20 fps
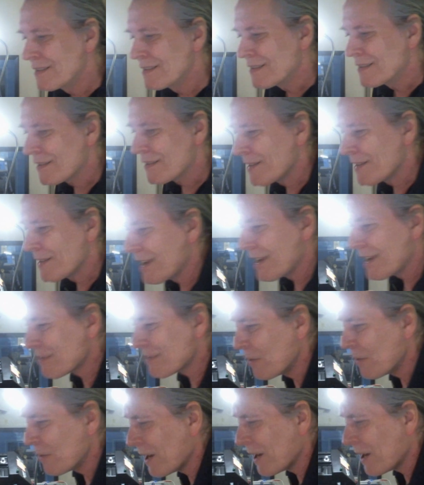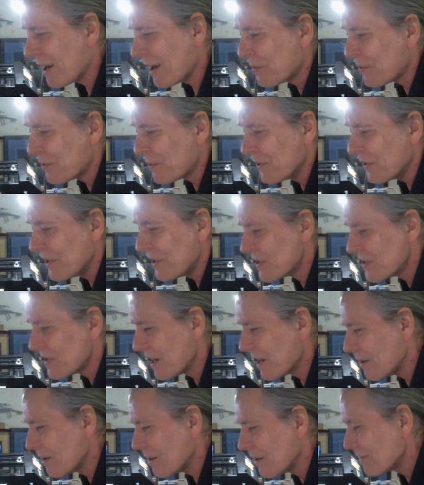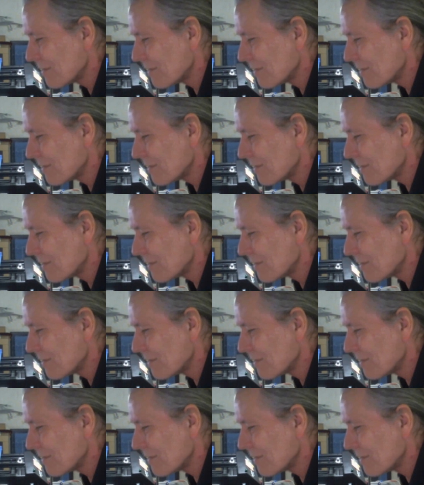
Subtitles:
Don't ask me why I print these out.